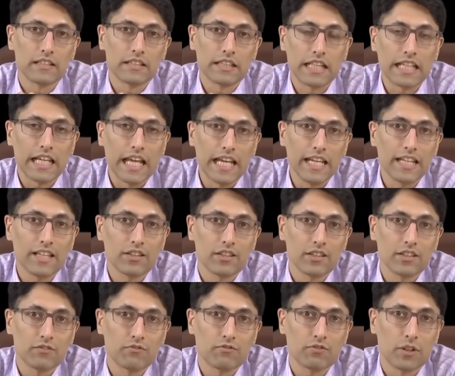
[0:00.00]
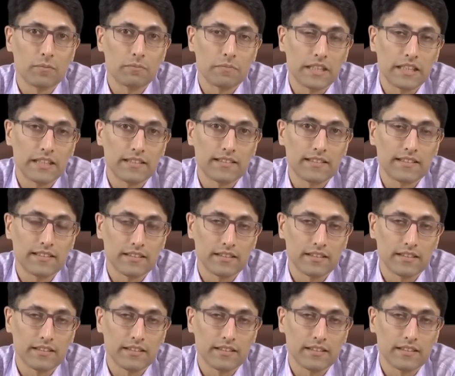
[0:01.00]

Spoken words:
They ate from this,